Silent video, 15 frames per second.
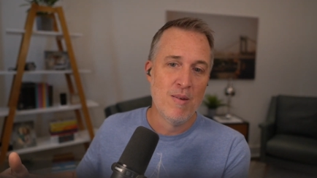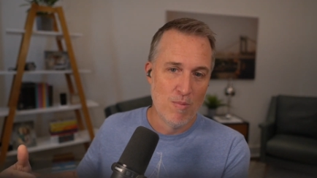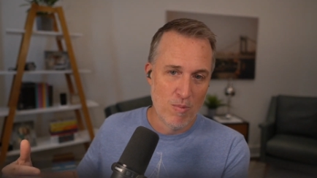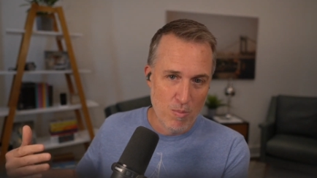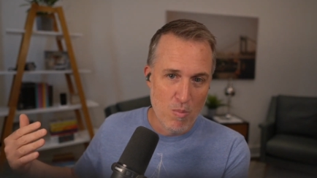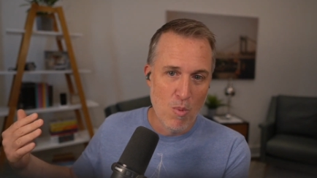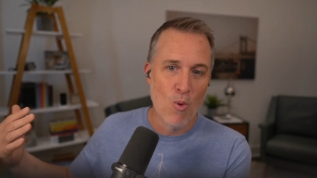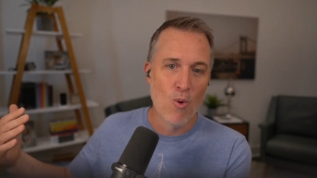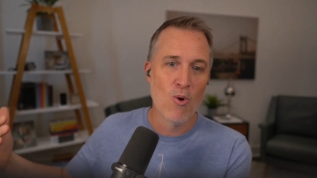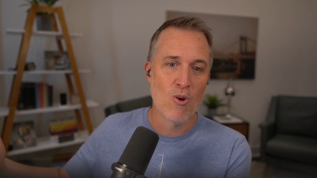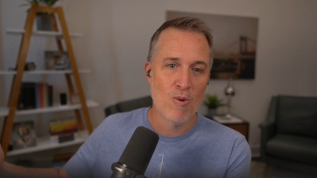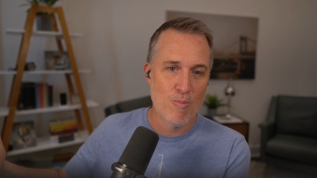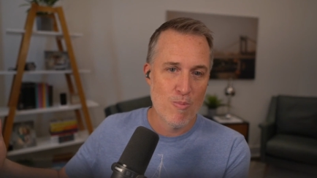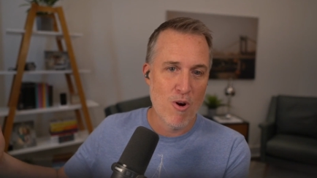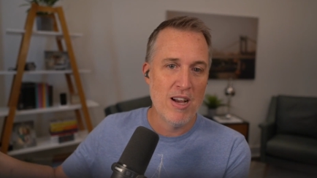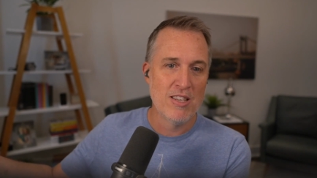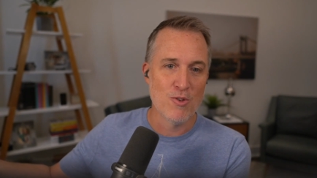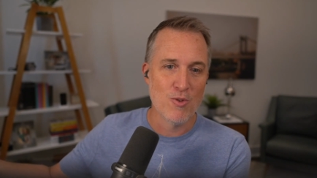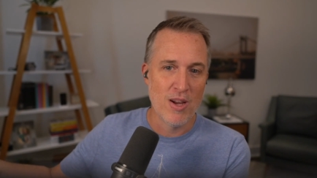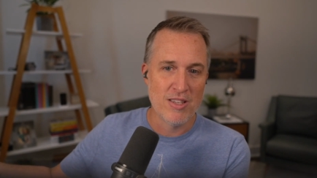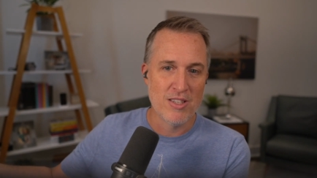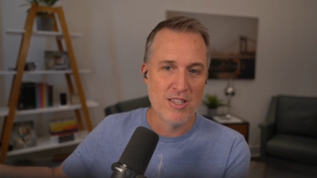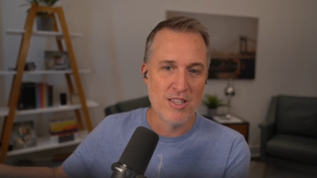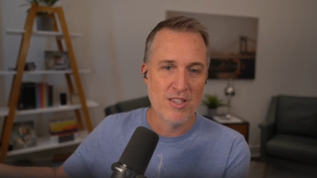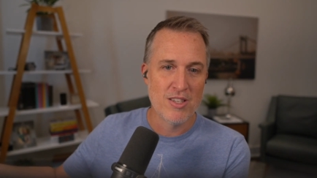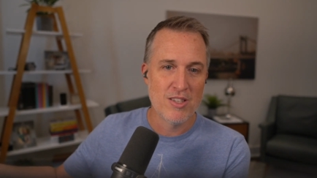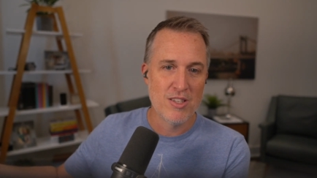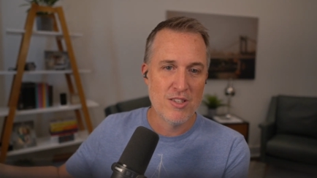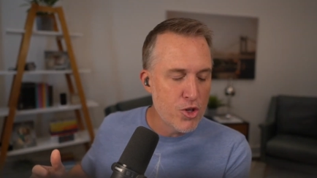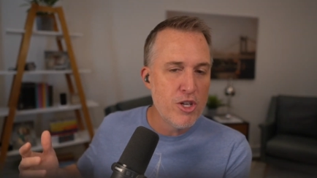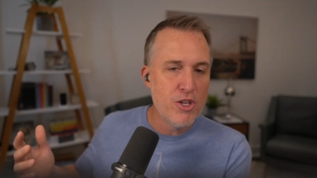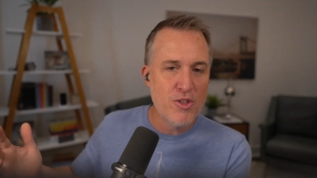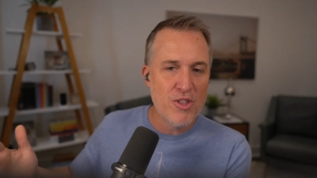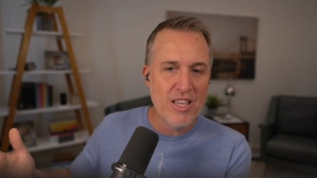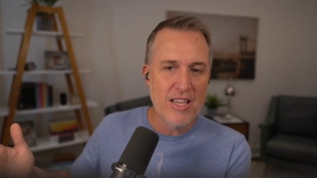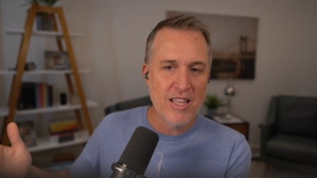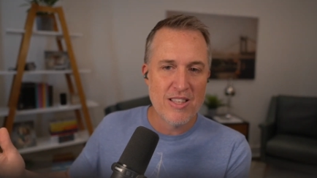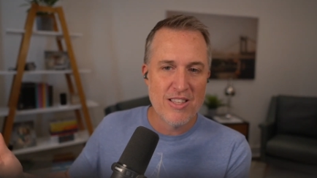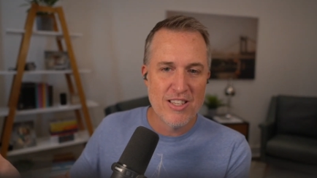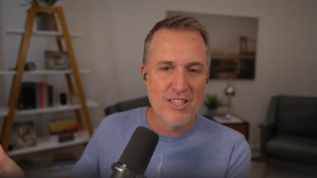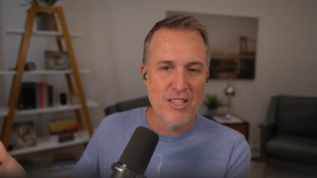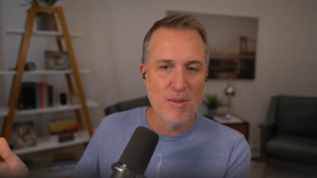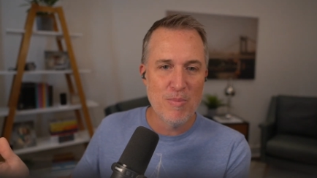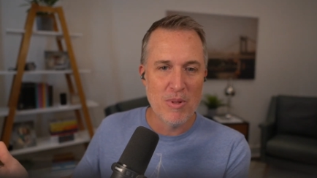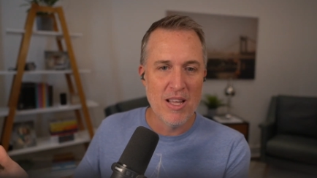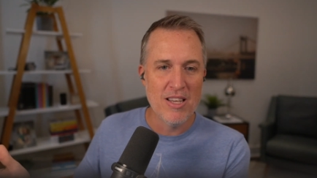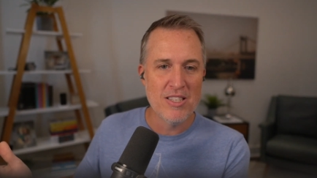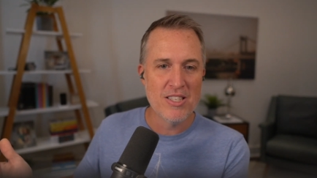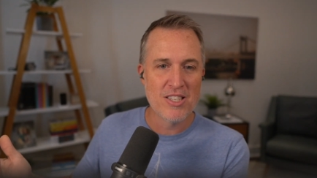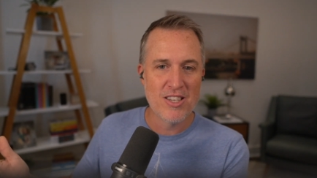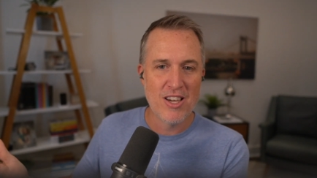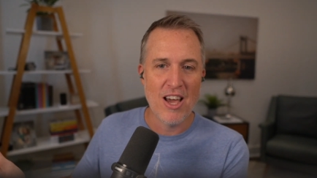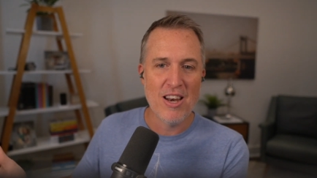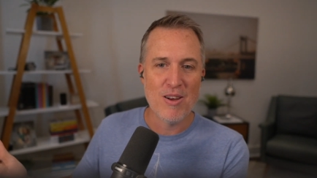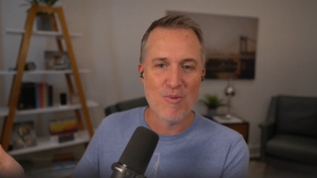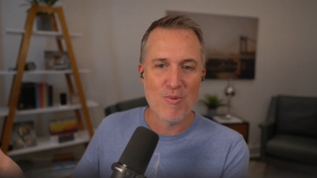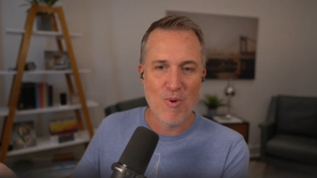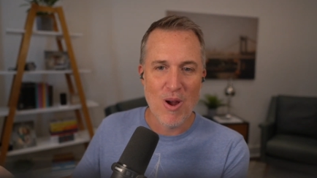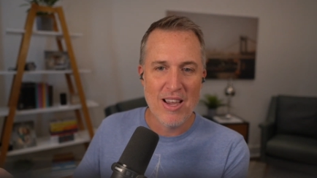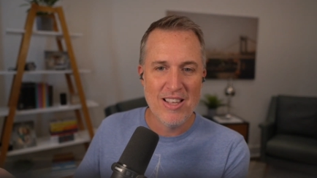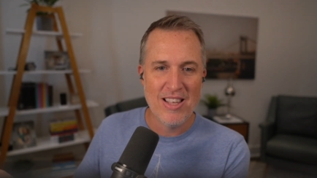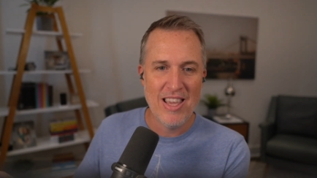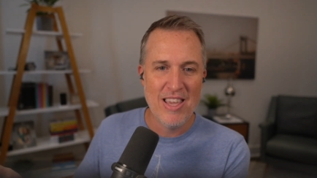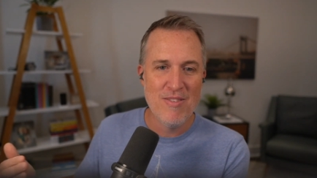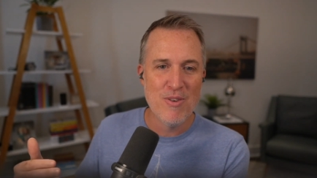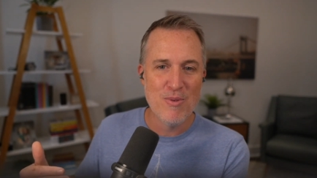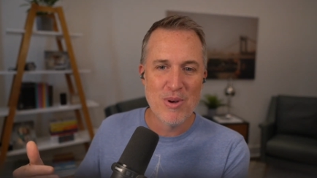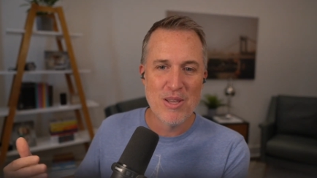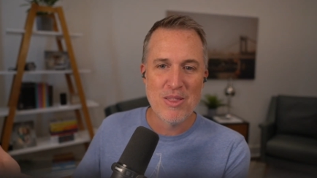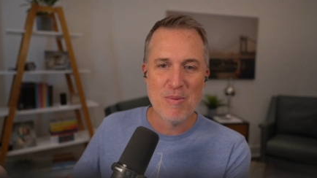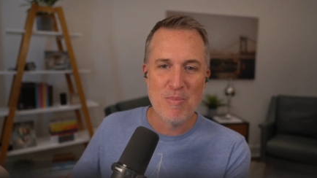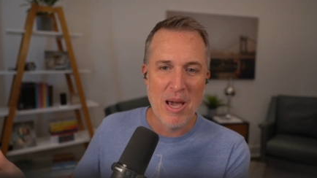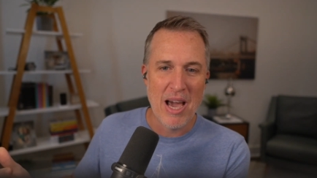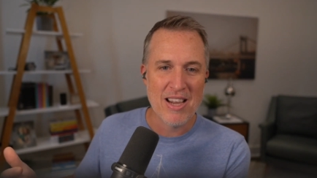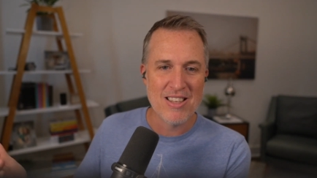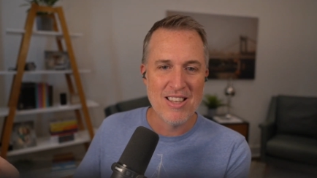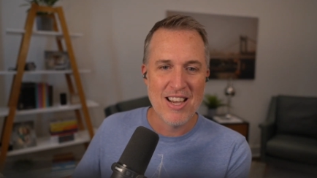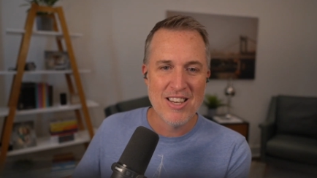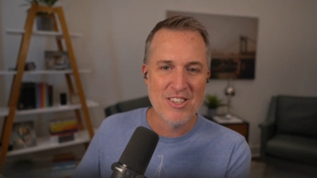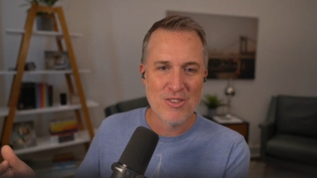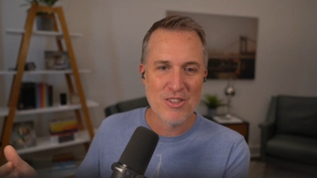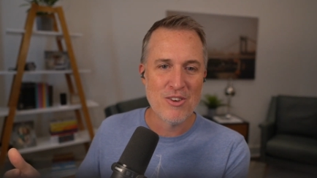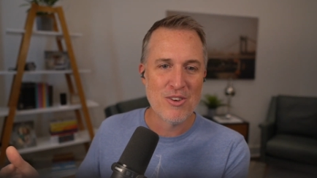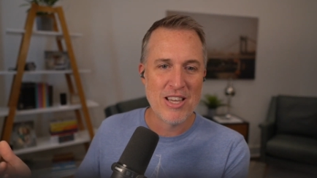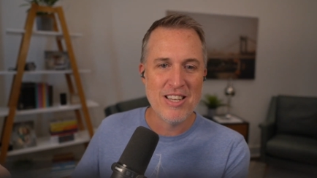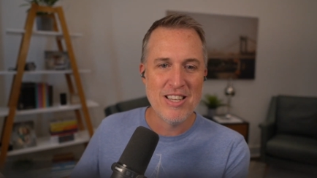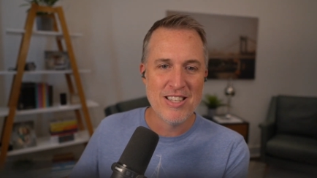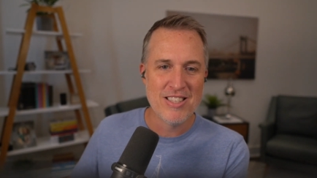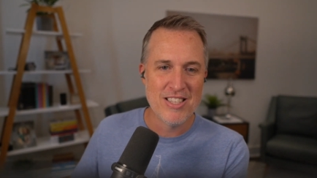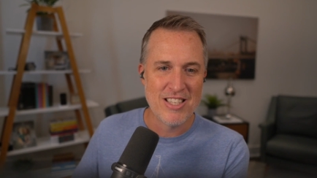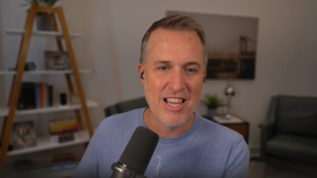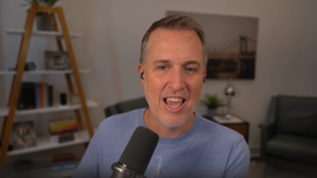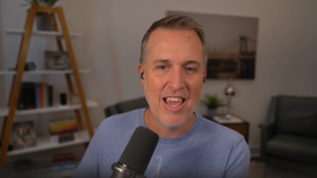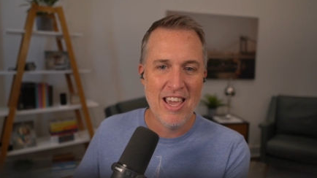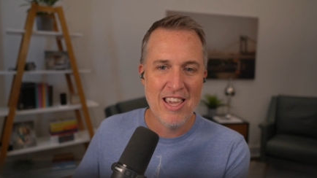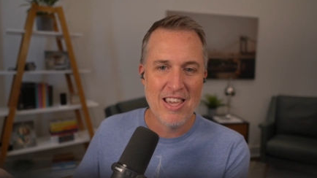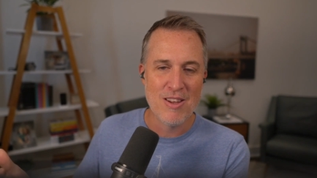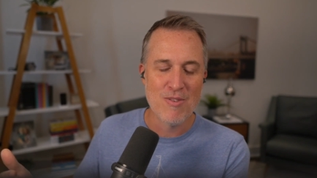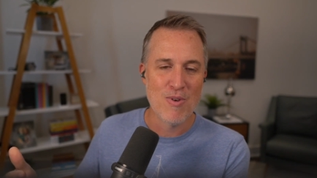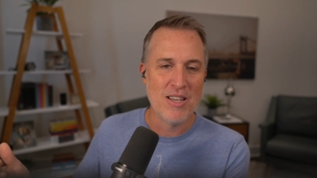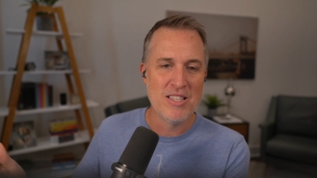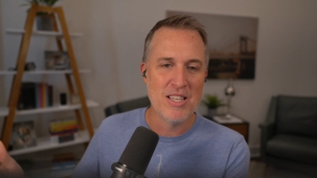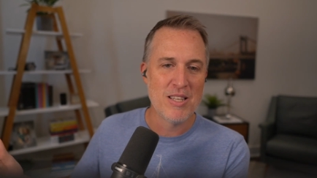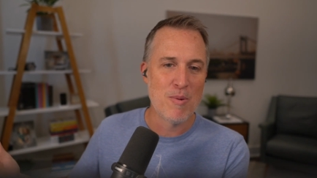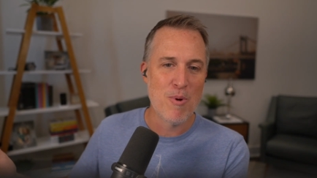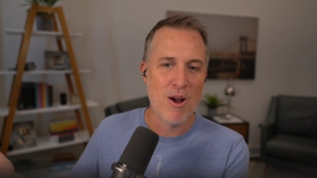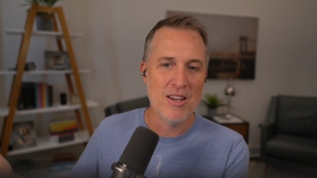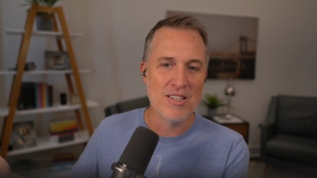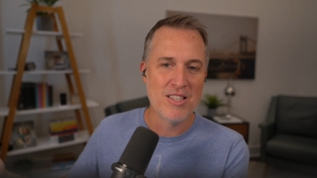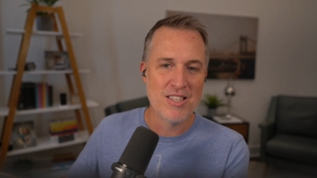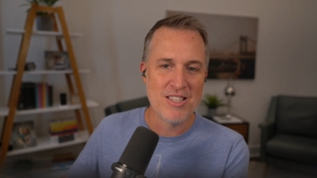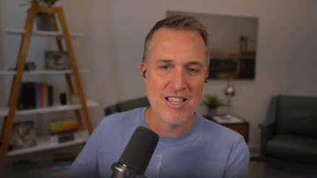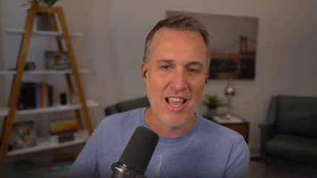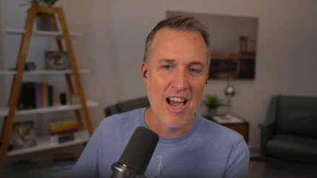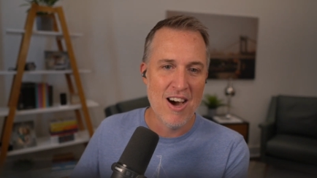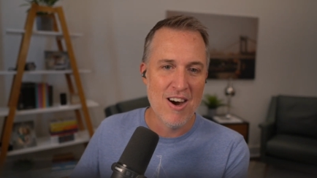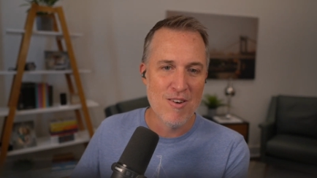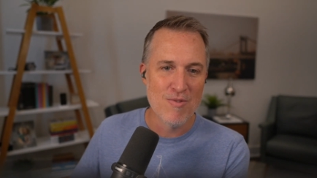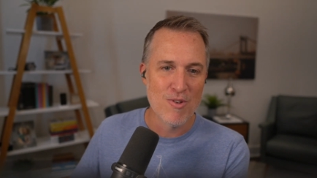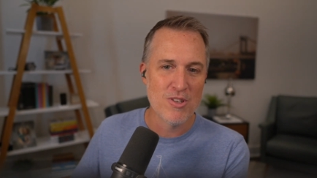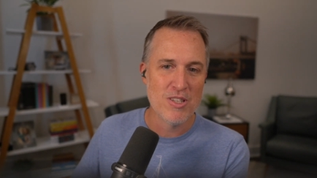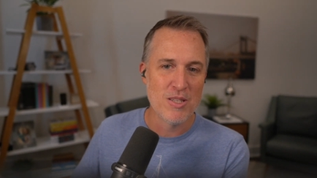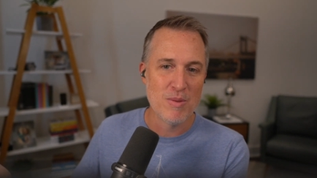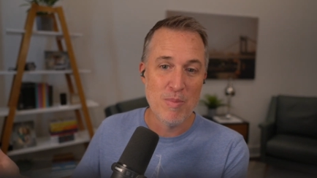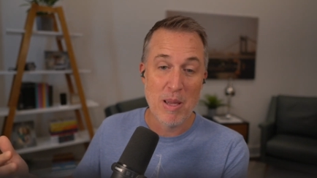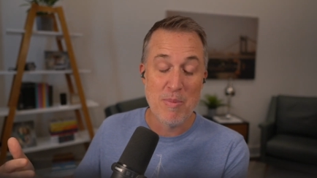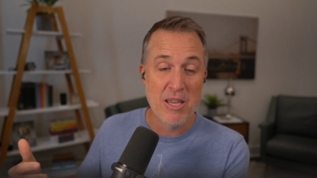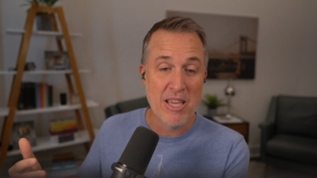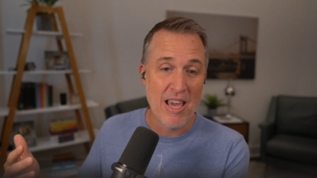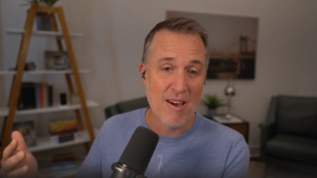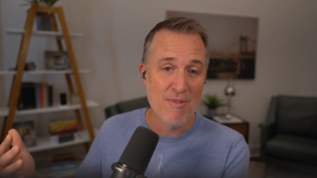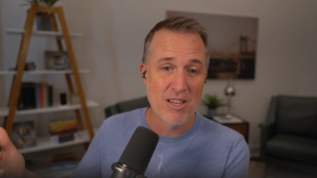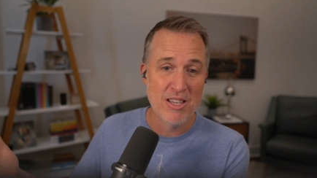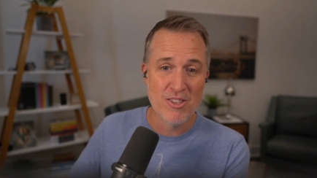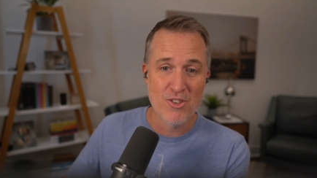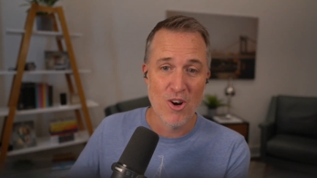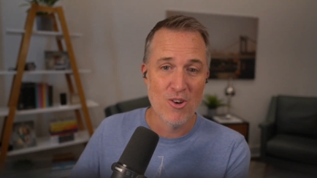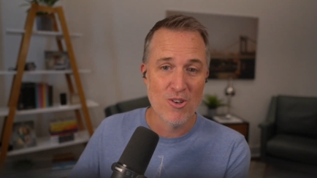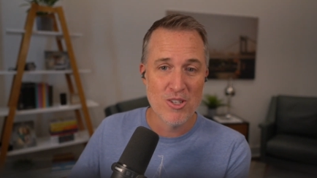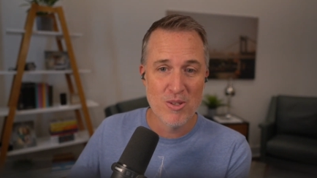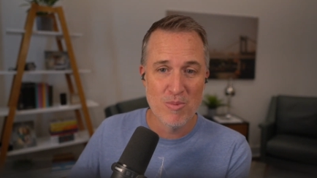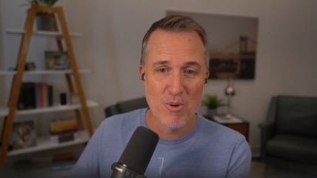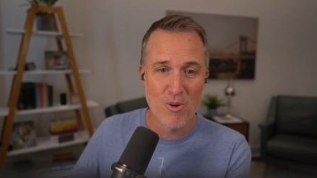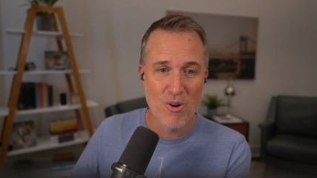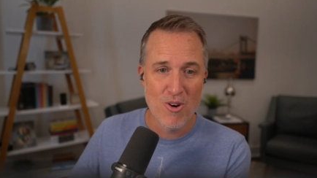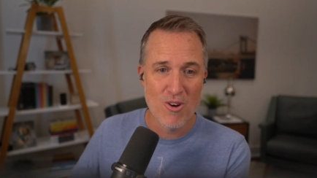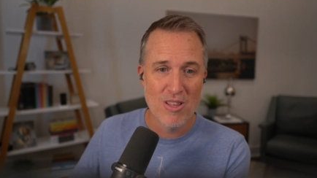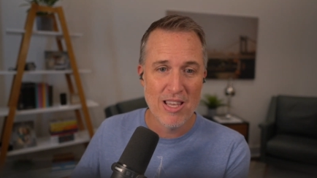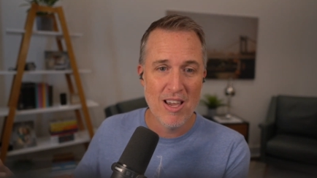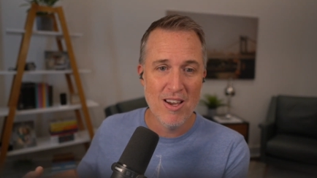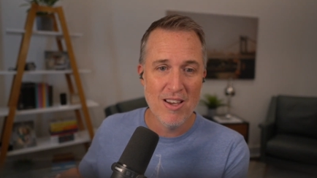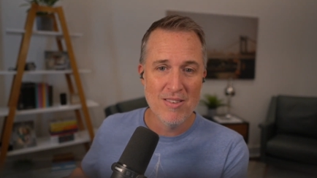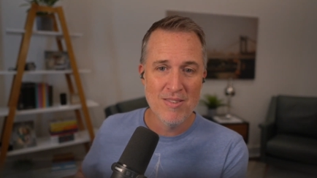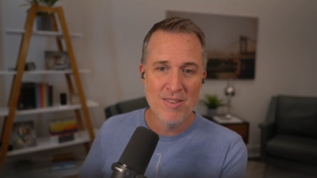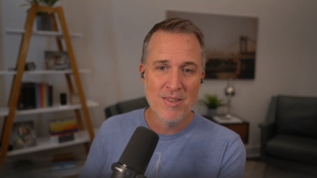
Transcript: More price raises. So, do you think Disney Plus got it right, even with the backlash they're getting today in raising their prices now versus maybe having charged more early on?